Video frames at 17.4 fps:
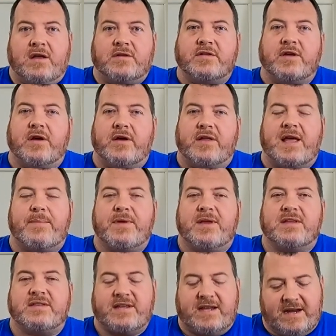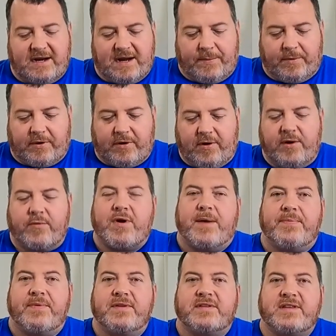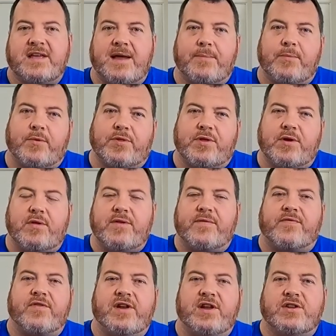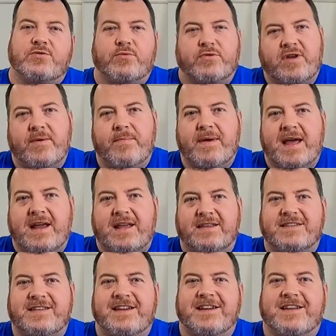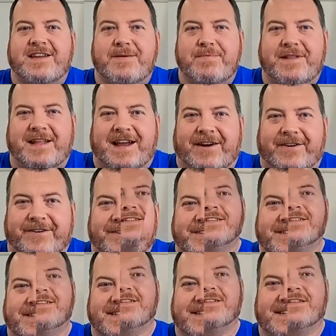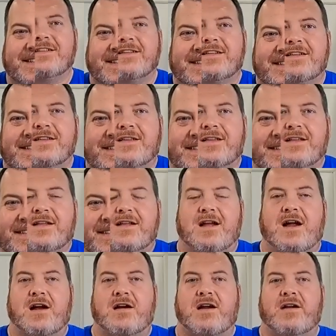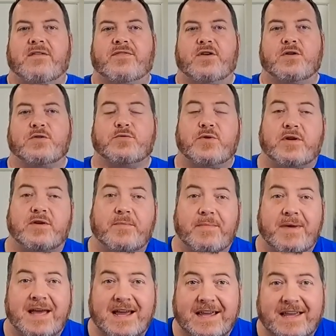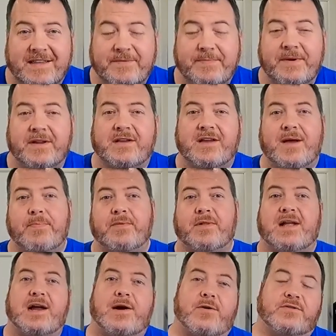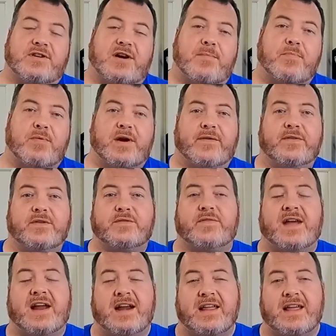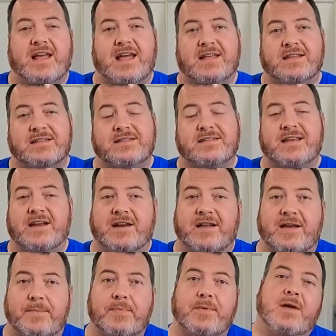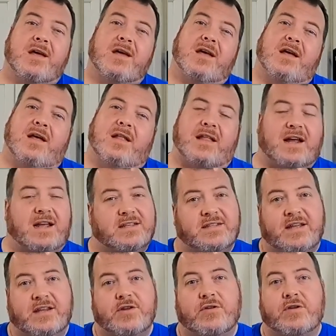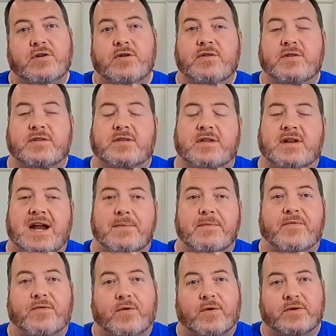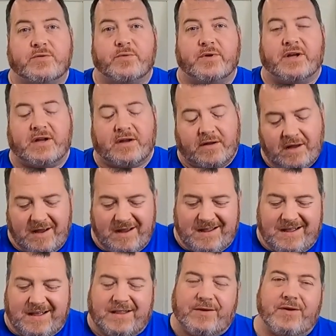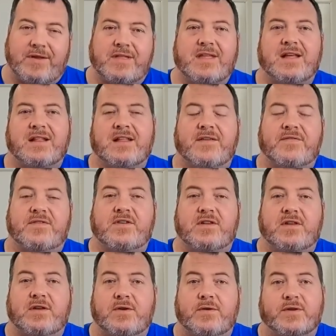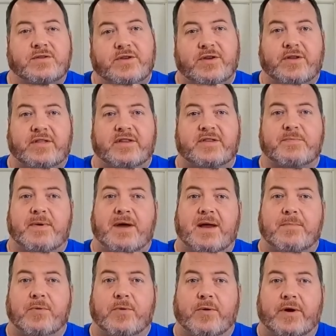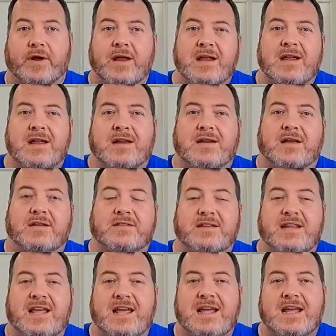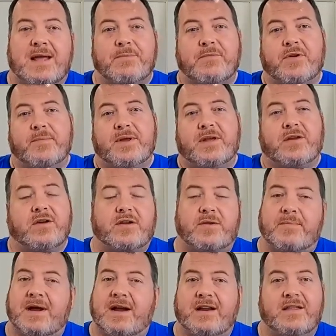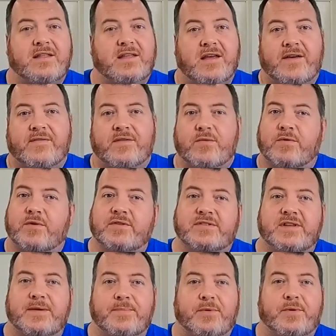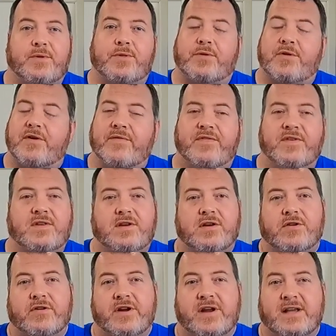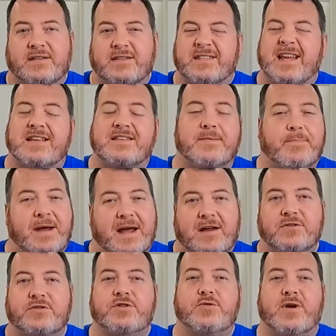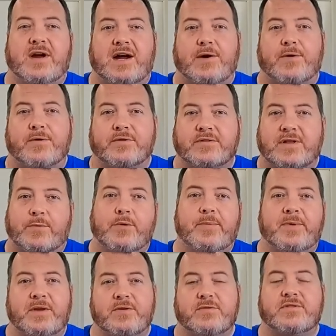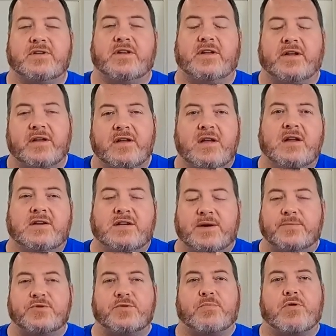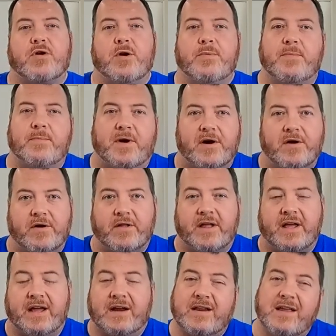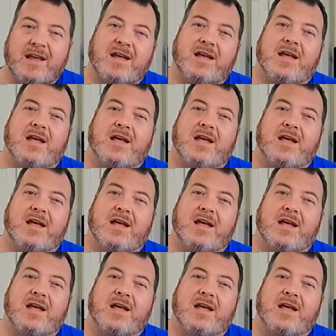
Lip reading: So that being said, I'm gonna go ahead and wrap this up. We'll throw it in the fridge. We'll come back and see you in a couple hours. All right, folks, welcome back. It's been a couple hours. Our breakfast fatty has set up. Like I said, you can do this the night before as well. The only thing left to do is cook this bad boy. Now today I'm going to be cooking mine in the oven, real simple, 350 degrees. It takes about 2 hours. I will be using a temperature probe to monitor that.